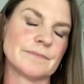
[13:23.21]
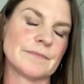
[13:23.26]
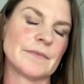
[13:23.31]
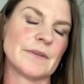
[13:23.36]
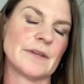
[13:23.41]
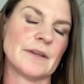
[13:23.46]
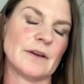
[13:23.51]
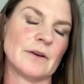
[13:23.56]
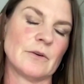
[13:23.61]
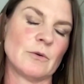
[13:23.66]

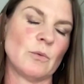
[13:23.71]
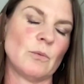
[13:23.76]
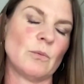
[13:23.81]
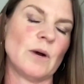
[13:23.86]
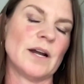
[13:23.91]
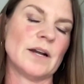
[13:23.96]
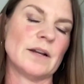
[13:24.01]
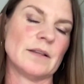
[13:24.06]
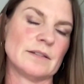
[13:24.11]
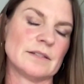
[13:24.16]
you know,
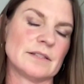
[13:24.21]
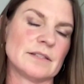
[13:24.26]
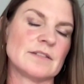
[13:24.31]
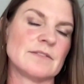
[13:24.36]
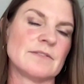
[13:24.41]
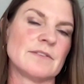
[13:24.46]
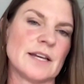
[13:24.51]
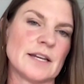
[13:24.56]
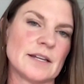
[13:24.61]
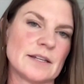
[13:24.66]
wireless
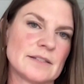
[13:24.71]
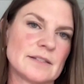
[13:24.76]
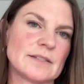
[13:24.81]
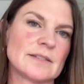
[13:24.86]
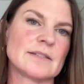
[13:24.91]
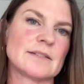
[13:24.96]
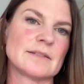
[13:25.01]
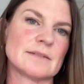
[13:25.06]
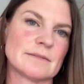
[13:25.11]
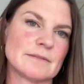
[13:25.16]

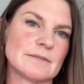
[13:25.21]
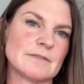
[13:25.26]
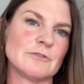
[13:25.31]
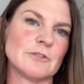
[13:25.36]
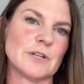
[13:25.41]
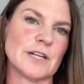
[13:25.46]
device mm-hmm.